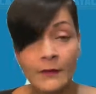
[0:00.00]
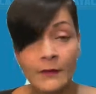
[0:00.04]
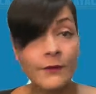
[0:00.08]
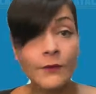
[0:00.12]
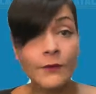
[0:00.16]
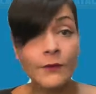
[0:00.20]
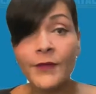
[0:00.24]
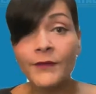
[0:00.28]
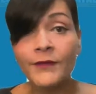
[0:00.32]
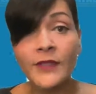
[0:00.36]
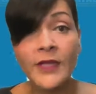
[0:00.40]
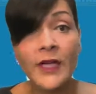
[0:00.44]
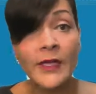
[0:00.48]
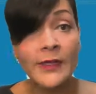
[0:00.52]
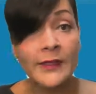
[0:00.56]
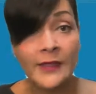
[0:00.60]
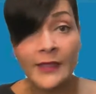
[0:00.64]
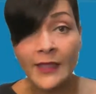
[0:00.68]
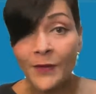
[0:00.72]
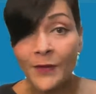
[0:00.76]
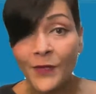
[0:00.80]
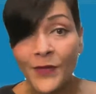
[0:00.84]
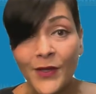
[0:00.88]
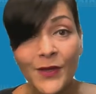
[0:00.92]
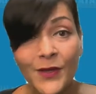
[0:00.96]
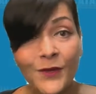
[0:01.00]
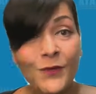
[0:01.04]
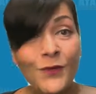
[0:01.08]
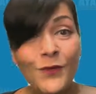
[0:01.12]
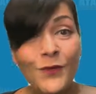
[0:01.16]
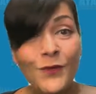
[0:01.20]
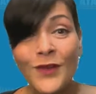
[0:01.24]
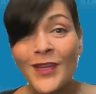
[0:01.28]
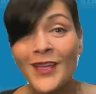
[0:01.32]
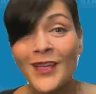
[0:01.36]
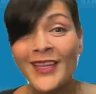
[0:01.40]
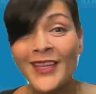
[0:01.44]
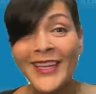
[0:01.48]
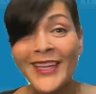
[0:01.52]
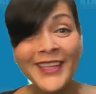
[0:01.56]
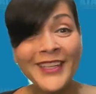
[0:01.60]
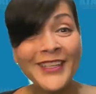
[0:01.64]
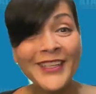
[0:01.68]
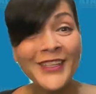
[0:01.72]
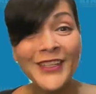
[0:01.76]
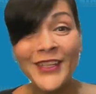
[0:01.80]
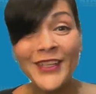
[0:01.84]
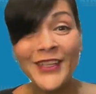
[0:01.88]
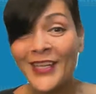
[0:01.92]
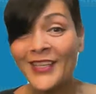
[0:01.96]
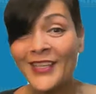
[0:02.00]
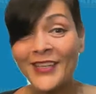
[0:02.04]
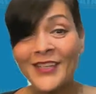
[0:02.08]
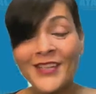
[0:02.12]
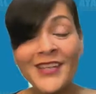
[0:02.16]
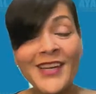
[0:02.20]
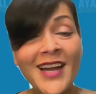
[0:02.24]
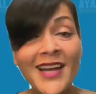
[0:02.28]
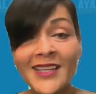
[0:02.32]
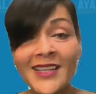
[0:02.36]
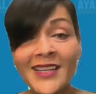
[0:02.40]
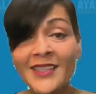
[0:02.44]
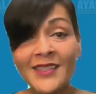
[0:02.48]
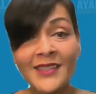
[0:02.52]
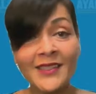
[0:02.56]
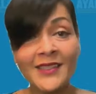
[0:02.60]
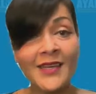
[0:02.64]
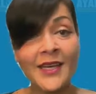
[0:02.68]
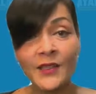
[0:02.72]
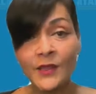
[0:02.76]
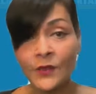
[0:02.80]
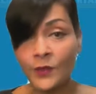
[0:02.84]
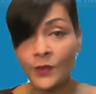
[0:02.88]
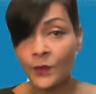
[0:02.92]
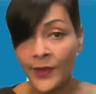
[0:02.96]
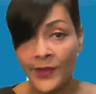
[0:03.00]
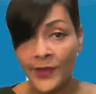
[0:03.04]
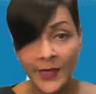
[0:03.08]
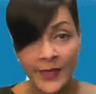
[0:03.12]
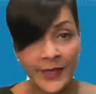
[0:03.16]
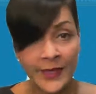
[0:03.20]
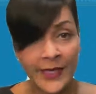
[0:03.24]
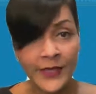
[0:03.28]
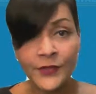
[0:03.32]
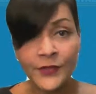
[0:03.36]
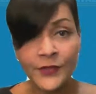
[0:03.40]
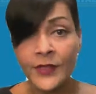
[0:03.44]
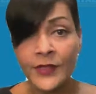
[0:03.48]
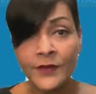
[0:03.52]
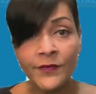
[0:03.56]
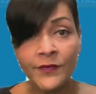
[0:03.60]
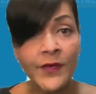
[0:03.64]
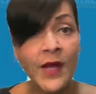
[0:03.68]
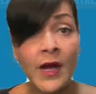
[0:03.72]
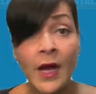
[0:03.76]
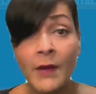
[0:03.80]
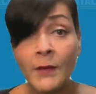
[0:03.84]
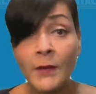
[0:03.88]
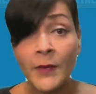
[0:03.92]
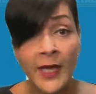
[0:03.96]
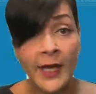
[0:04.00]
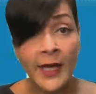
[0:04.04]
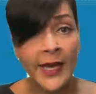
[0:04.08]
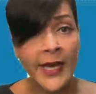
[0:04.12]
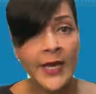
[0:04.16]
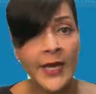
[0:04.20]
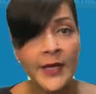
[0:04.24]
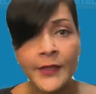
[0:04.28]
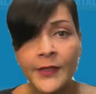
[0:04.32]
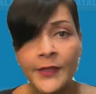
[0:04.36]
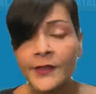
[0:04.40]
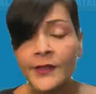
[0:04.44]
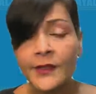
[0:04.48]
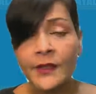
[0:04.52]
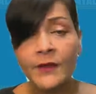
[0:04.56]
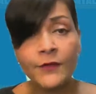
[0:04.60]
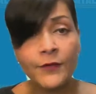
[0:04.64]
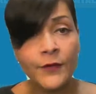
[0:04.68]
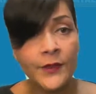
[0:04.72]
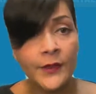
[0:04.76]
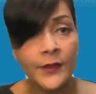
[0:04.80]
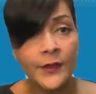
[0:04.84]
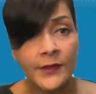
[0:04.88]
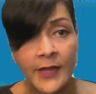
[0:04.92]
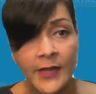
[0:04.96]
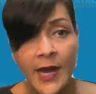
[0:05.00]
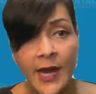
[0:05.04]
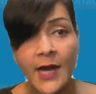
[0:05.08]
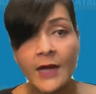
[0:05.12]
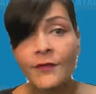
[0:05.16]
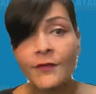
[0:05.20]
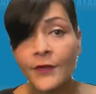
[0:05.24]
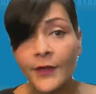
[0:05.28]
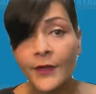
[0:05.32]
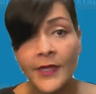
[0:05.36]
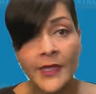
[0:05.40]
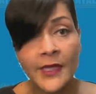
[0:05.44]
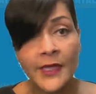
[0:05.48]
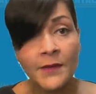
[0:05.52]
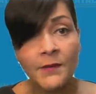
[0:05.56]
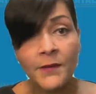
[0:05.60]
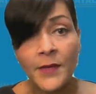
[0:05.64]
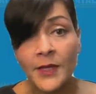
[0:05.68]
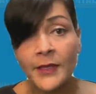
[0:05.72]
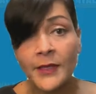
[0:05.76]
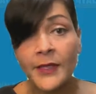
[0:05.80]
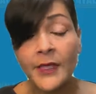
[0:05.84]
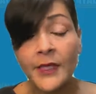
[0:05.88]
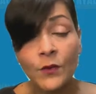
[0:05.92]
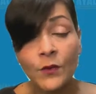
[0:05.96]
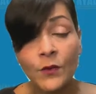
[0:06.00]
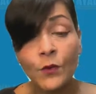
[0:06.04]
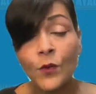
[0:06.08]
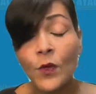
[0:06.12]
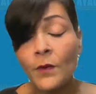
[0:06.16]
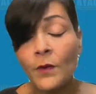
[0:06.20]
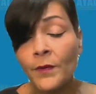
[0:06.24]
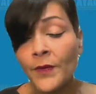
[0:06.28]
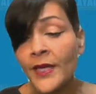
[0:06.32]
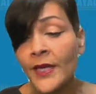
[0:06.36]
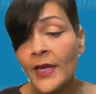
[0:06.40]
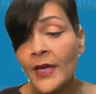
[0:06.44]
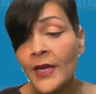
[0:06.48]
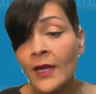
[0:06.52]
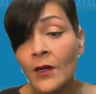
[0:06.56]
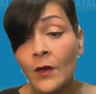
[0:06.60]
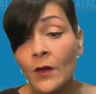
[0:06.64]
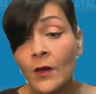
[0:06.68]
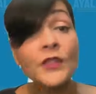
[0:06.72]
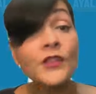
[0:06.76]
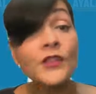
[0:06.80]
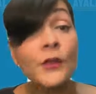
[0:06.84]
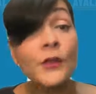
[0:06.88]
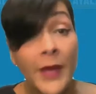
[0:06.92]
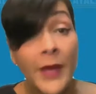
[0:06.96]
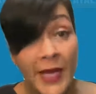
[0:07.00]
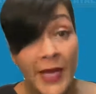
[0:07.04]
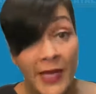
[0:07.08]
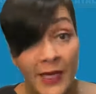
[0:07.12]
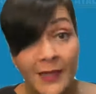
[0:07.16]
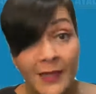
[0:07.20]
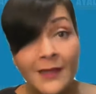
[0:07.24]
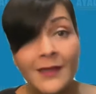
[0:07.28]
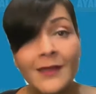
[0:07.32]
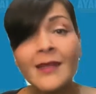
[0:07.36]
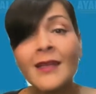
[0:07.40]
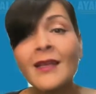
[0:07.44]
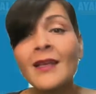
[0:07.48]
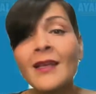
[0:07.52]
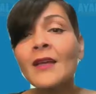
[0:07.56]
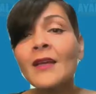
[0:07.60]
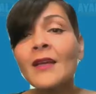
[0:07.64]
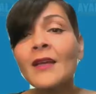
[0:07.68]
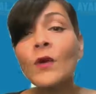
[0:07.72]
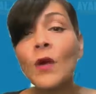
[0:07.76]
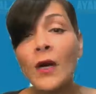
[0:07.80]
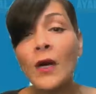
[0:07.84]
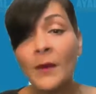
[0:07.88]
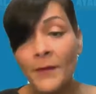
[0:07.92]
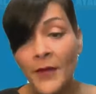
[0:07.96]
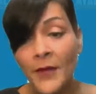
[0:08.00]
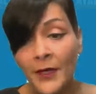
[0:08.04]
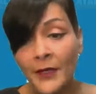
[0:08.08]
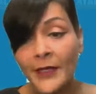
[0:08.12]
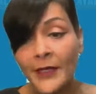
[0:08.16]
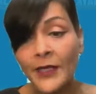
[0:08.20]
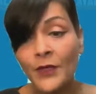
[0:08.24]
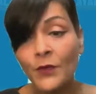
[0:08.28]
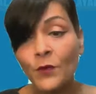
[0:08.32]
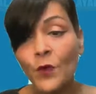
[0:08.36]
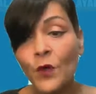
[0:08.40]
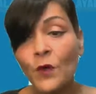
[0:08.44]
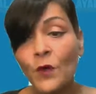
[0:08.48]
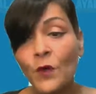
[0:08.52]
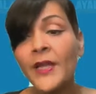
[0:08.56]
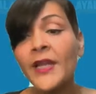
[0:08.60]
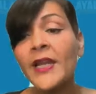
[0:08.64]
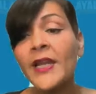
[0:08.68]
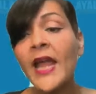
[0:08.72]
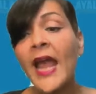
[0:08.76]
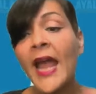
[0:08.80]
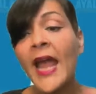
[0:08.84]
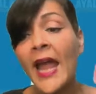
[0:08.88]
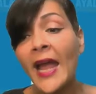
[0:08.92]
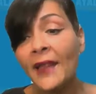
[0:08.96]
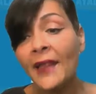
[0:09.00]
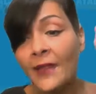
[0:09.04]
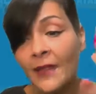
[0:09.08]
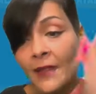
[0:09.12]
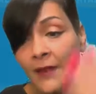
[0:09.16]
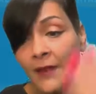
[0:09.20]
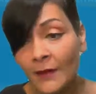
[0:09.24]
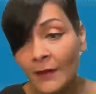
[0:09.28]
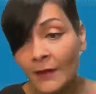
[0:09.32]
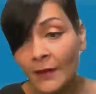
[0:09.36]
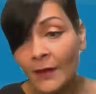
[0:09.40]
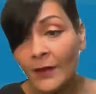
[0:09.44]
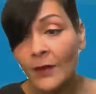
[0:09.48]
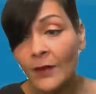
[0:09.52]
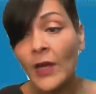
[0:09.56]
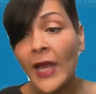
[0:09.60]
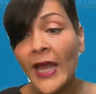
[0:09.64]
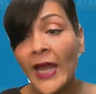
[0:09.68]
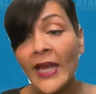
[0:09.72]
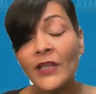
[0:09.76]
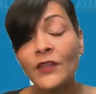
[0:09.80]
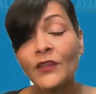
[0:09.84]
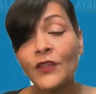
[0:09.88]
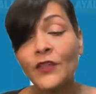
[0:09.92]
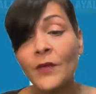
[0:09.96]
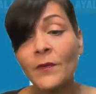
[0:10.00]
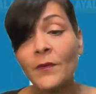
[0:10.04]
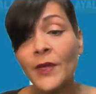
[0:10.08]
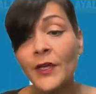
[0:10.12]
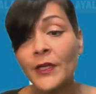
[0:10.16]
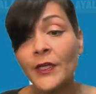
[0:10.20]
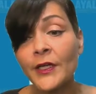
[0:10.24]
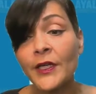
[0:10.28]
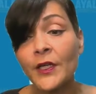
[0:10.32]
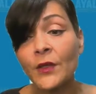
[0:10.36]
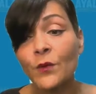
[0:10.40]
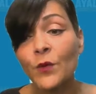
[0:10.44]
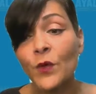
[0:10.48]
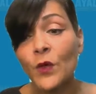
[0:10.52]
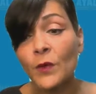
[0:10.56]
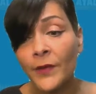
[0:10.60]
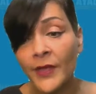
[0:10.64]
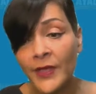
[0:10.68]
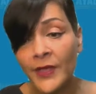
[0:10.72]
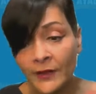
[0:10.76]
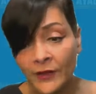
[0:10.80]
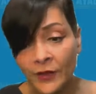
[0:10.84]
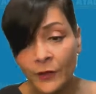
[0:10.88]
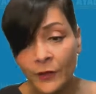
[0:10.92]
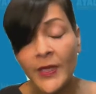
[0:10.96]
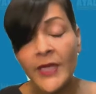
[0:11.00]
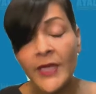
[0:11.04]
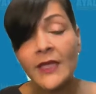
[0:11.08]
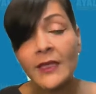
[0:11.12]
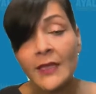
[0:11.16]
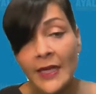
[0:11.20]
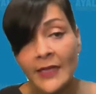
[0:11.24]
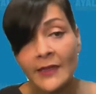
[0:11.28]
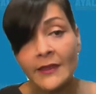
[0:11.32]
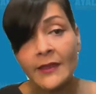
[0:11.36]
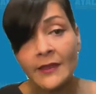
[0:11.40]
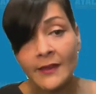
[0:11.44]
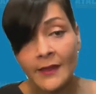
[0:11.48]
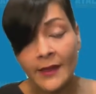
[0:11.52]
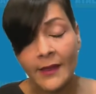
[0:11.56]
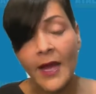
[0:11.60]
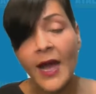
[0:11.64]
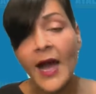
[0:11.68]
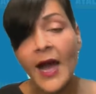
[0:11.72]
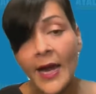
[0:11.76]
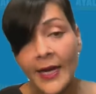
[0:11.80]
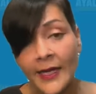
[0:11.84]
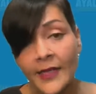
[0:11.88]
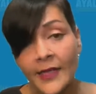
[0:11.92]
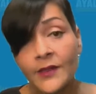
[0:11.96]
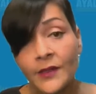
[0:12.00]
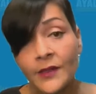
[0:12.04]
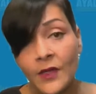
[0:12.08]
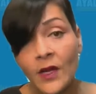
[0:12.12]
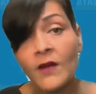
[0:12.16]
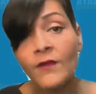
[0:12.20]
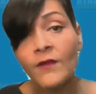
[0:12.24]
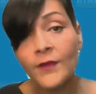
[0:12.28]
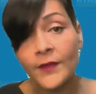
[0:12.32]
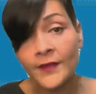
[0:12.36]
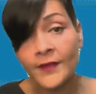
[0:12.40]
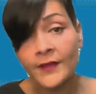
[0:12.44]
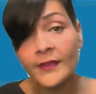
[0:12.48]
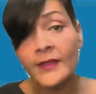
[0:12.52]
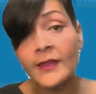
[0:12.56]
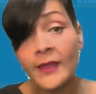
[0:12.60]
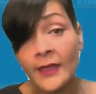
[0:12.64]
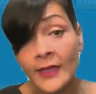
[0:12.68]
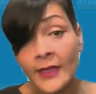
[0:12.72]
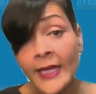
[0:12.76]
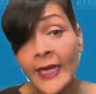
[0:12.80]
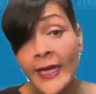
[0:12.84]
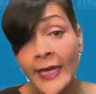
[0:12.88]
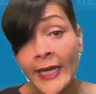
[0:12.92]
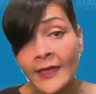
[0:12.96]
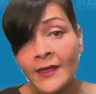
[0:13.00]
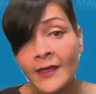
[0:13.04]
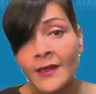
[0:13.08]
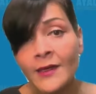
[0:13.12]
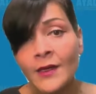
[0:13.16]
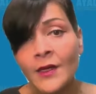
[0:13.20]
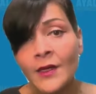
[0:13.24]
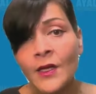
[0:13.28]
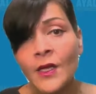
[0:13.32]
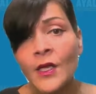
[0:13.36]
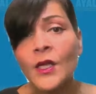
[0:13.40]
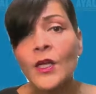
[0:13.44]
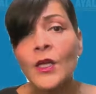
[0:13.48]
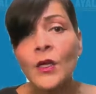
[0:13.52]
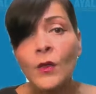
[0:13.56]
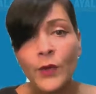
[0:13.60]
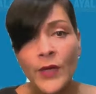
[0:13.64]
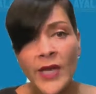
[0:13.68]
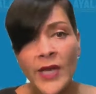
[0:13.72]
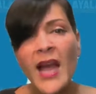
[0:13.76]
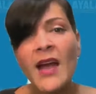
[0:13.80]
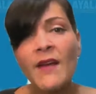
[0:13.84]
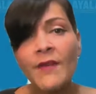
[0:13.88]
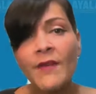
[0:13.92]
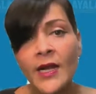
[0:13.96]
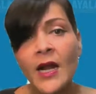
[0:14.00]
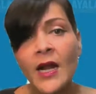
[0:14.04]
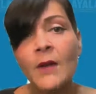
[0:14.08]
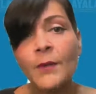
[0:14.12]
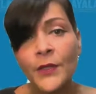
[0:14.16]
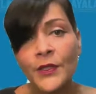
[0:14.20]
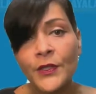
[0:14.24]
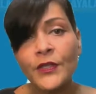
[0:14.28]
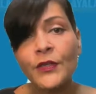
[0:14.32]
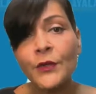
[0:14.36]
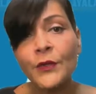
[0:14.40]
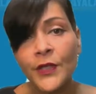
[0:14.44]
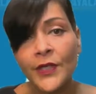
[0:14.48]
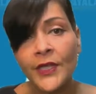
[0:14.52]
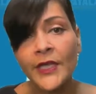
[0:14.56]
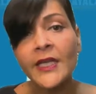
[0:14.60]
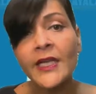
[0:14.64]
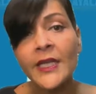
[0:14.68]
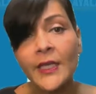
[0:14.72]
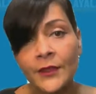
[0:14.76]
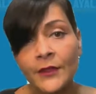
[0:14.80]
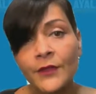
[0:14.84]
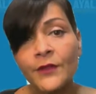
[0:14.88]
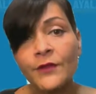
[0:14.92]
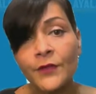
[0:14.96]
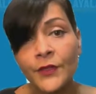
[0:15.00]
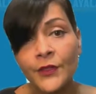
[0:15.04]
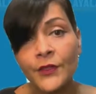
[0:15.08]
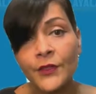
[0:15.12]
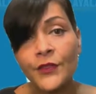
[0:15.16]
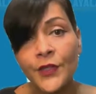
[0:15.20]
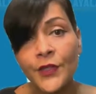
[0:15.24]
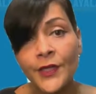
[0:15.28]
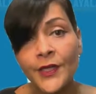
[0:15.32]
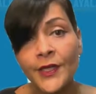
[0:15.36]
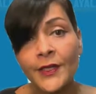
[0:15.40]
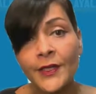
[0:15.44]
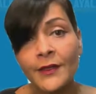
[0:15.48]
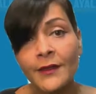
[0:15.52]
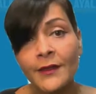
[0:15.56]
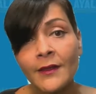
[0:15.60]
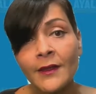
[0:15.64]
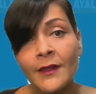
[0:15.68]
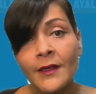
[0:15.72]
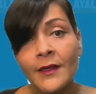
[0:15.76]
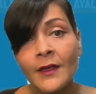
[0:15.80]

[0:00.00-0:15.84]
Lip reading: we've done something here in the United States with the election of Kamala Harris, the first African-American woman or Jamaican American woman and Asian American woman to be elected to the highest office in the land. We have an opportunity here in Virginia.